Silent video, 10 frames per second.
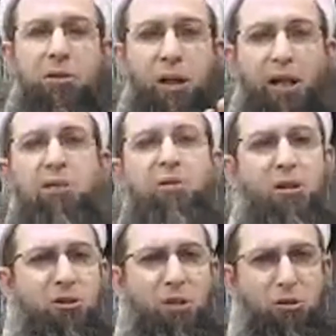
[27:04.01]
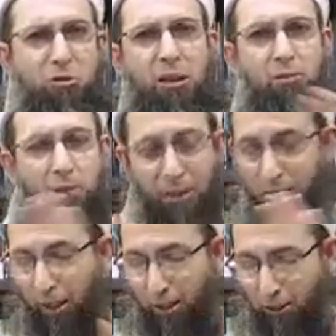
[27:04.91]
guidance in his destiny will get
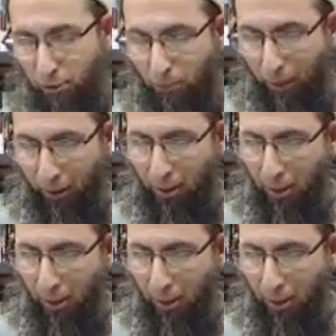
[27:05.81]
guidance from there.